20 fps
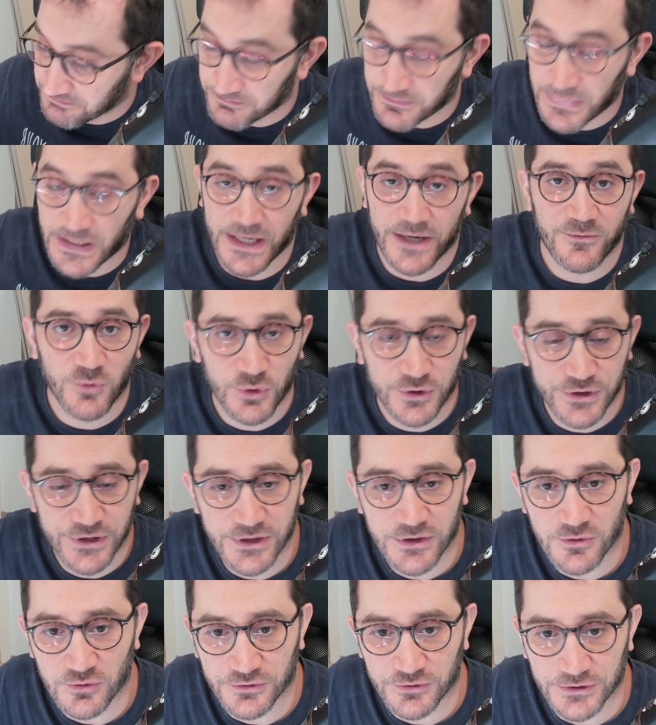but I'm
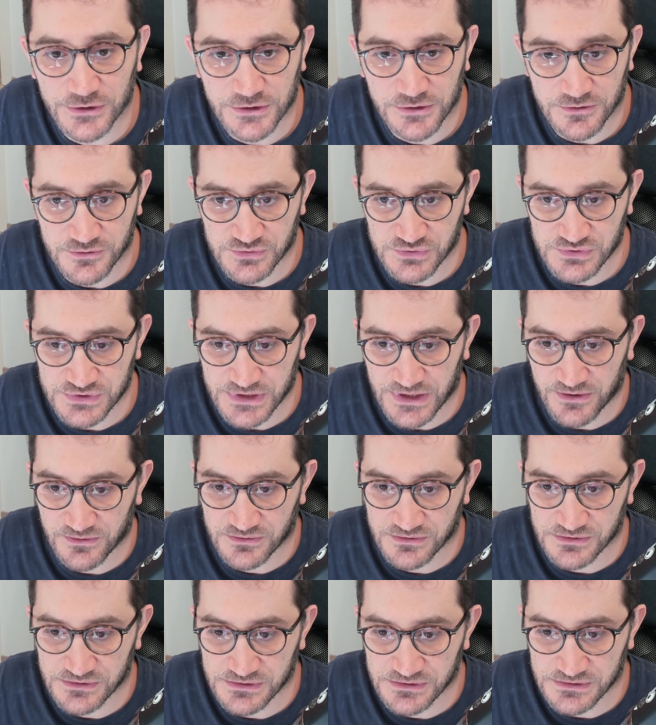working on the course
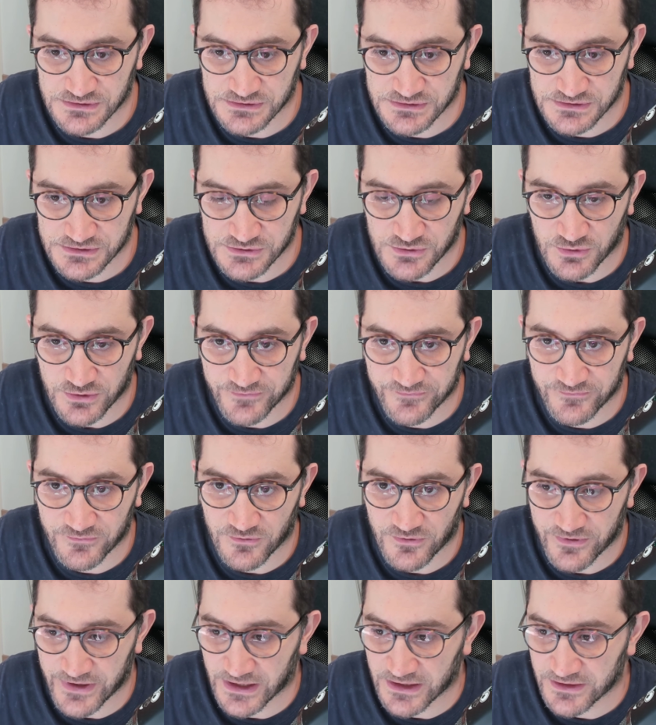now. Sorry
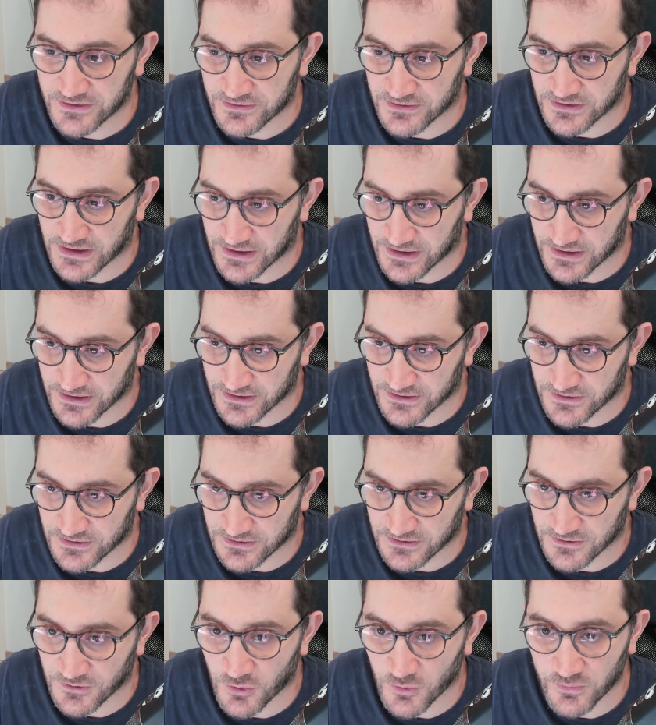for that, and
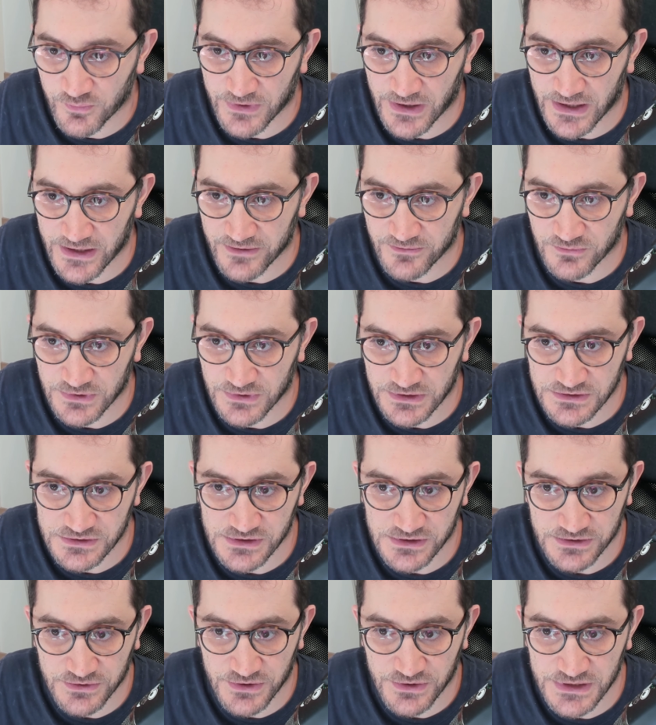hope I will
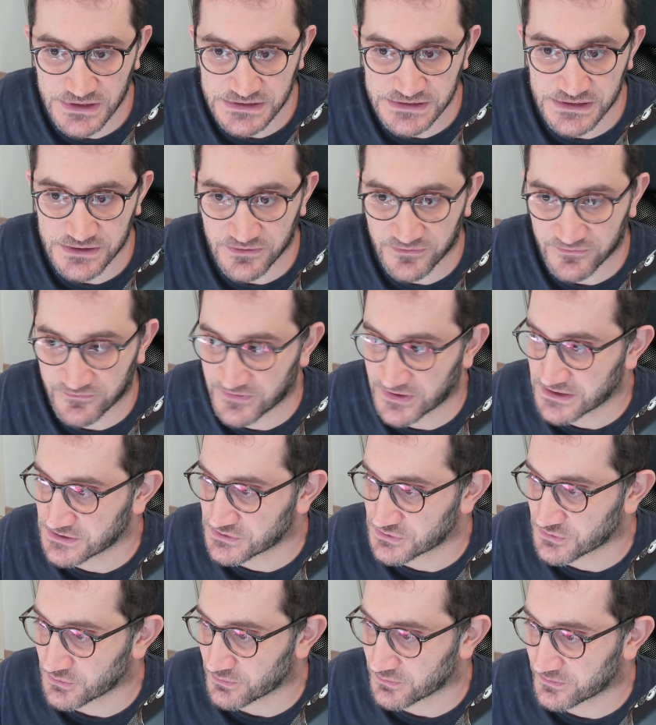release it very
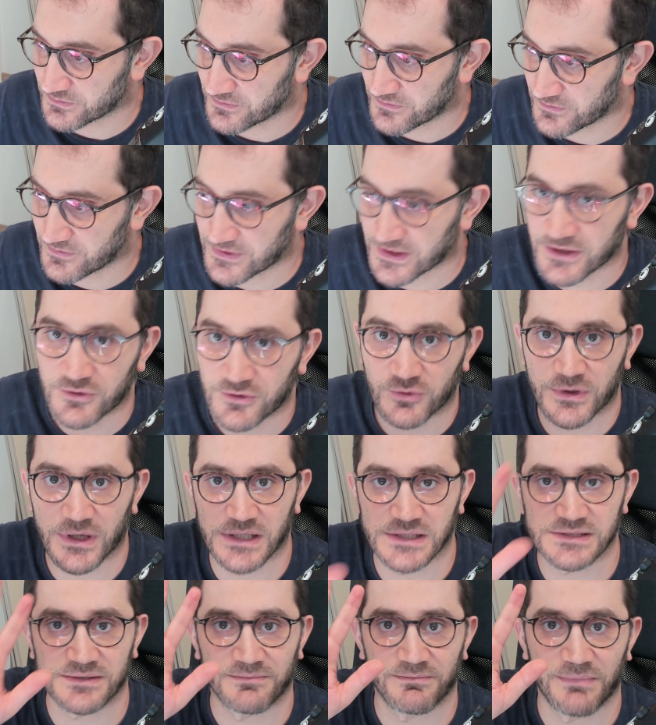soon. Thank you
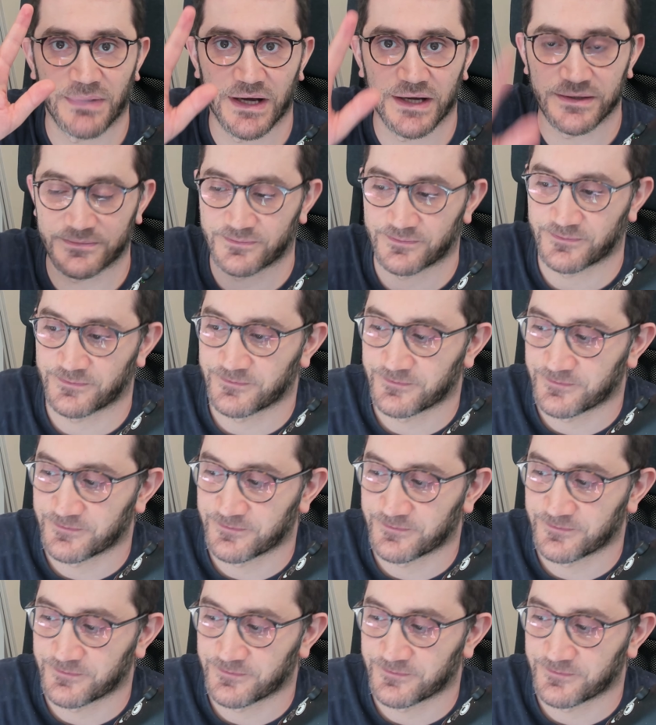guys. Bye.